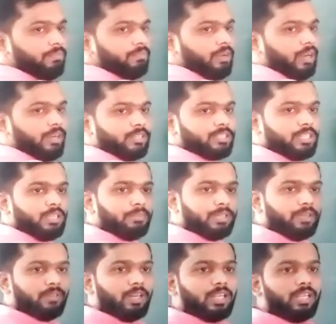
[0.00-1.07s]
100
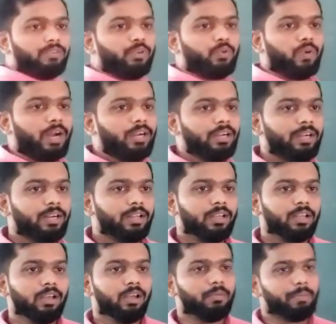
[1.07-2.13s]
centimeter will give you 1
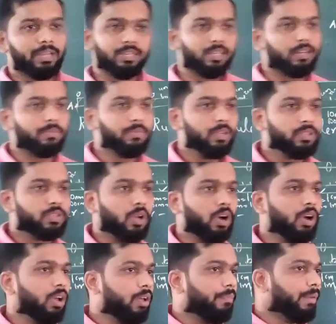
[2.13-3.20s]
meter.
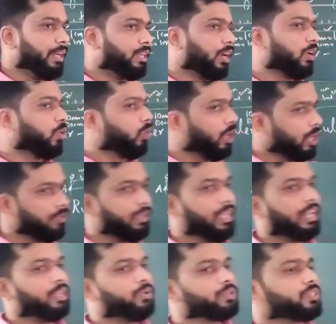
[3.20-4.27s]
So meter ruler we
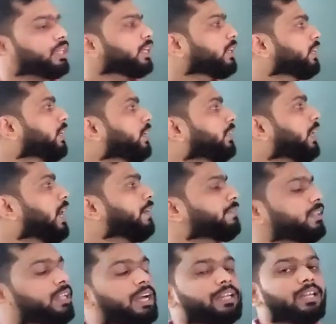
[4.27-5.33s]
are using. Then
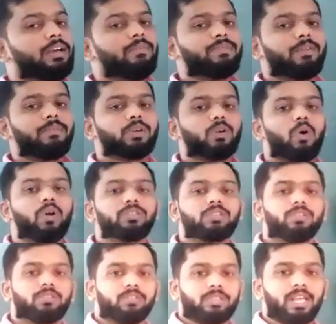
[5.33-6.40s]
after that, from the
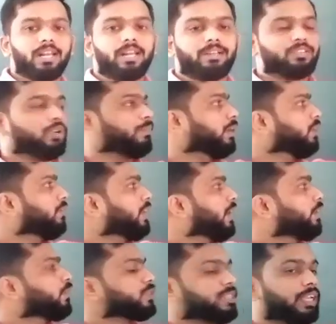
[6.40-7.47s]
cloth tailor shop we are
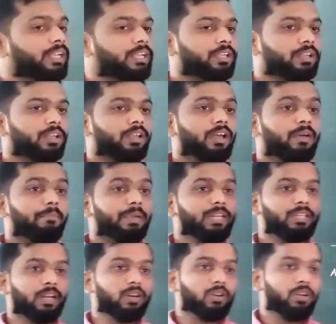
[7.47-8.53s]
using
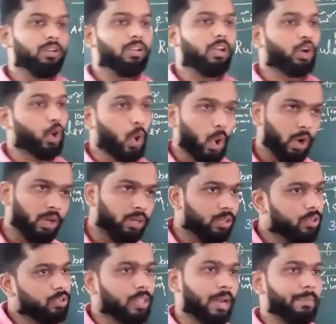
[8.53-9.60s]
meter
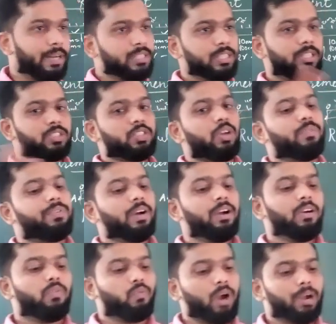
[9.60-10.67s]
rod. That means it's of
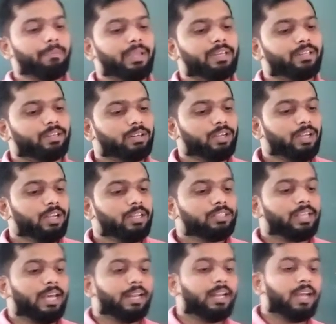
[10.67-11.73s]
1 meter.
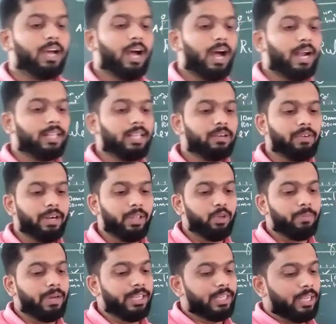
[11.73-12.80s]
Then another one you
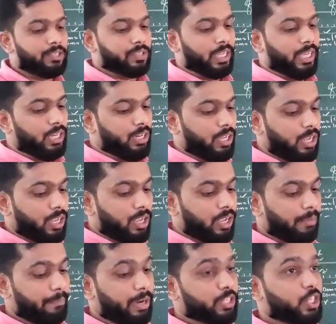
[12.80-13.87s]
might have seen,
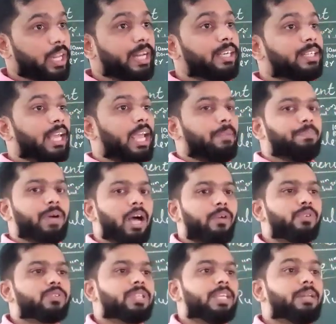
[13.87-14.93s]
measuring tape. Have
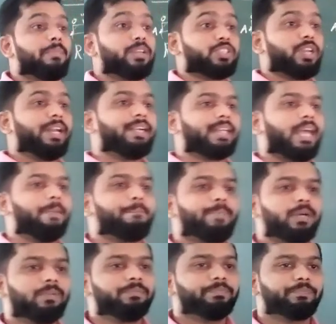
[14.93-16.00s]
you seen measuring tape?